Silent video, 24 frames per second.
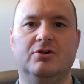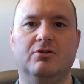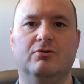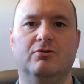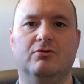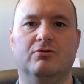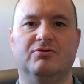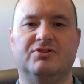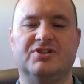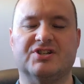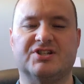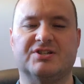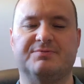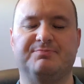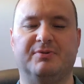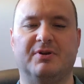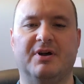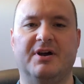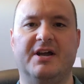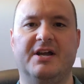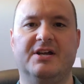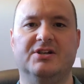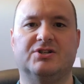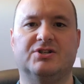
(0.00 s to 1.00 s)
you
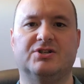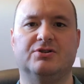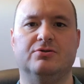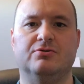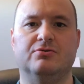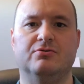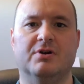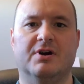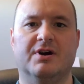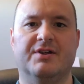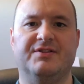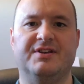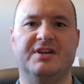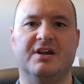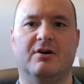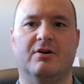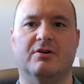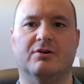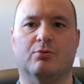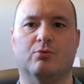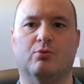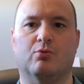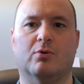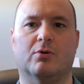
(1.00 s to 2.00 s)
display to the
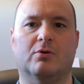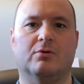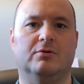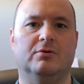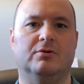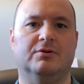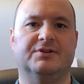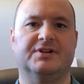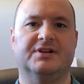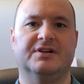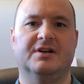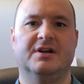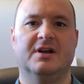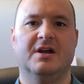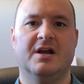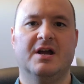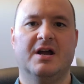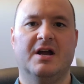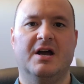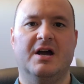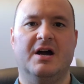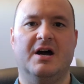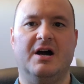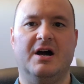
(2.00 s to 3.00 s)
outer world.
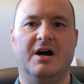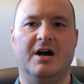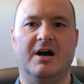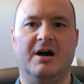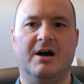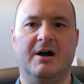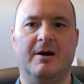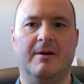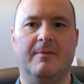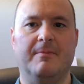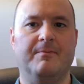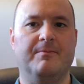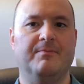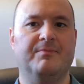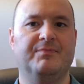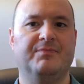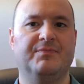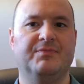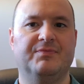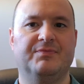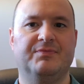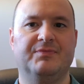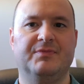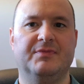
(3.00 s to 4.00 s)

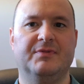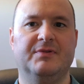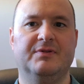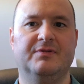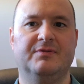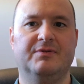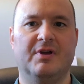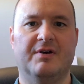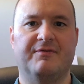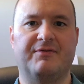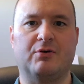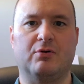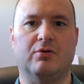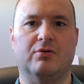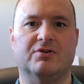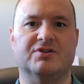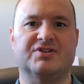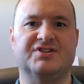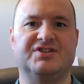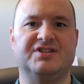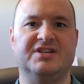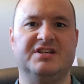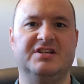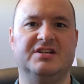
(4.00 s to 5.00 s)
Um, of
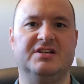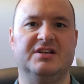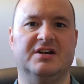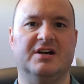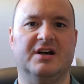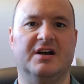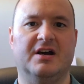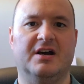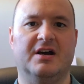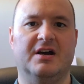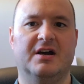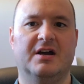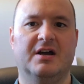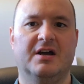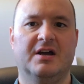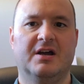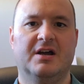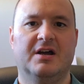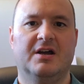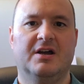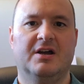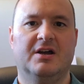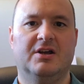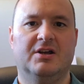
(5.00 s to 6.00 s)
course, the
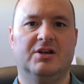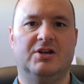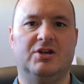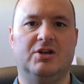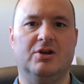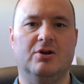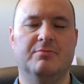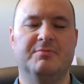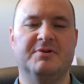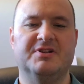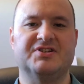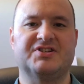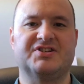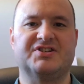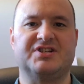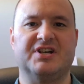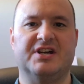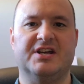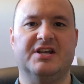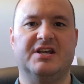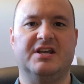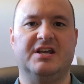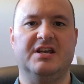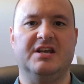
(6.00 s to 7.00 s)
human
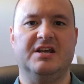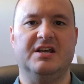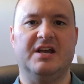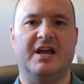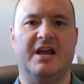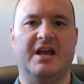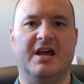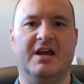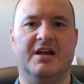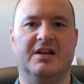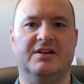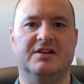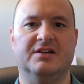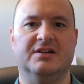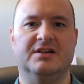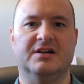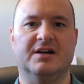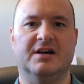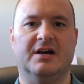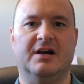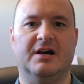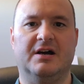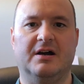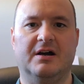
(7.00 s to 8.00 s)
psyche
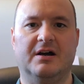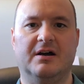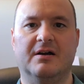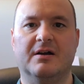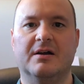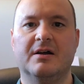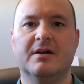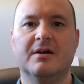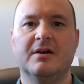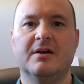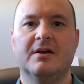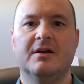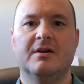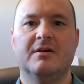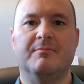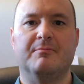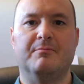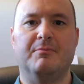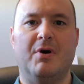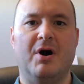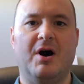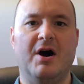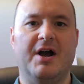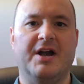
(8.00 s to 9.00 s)
and uh,
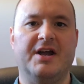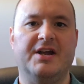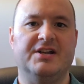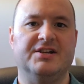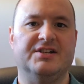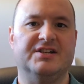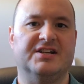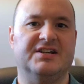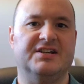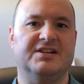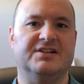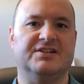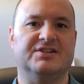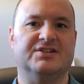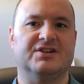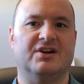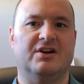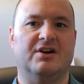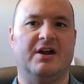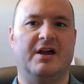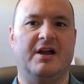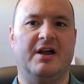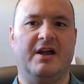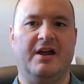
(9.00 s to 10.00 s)
mind,
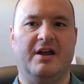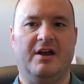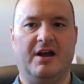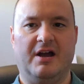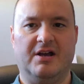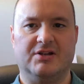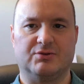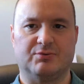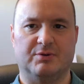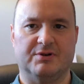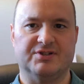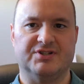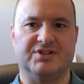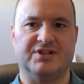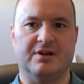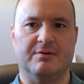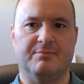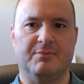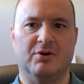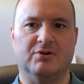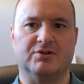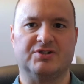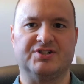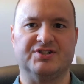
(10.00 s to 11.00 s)
it, eh, eh, as well as
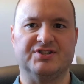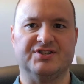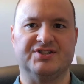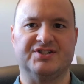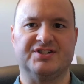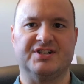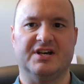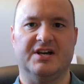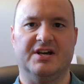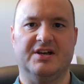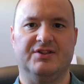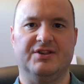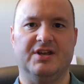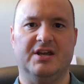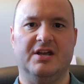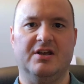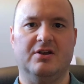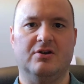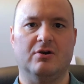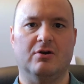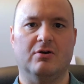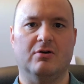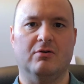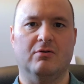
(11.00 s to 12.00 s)
the emotions, uh,
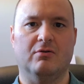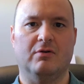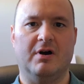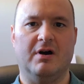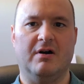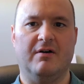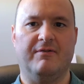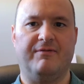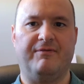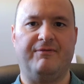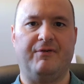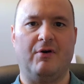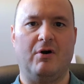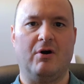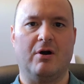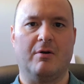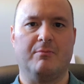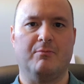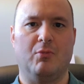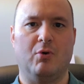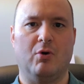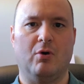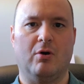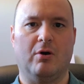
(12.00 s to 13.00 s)
they go uh,
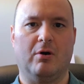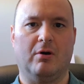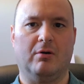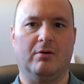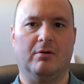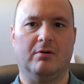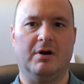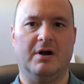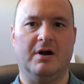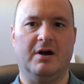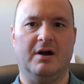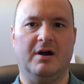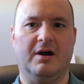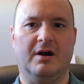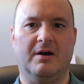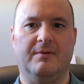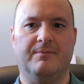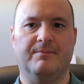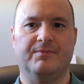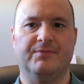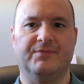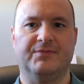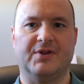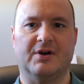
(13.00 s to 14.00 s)
far more.
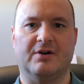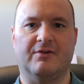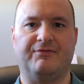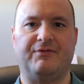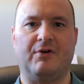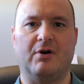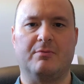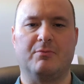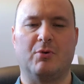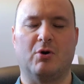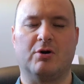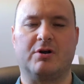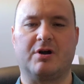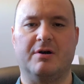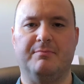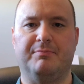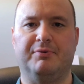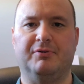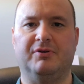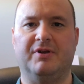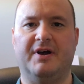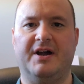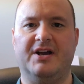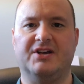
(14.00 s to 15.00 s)
Uh, they're far more
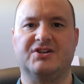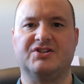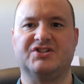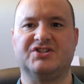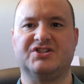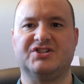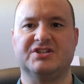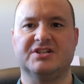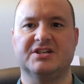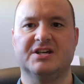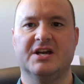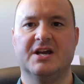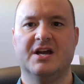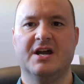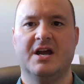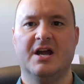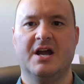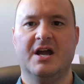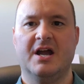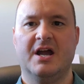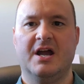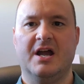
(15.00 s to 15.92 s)
complex.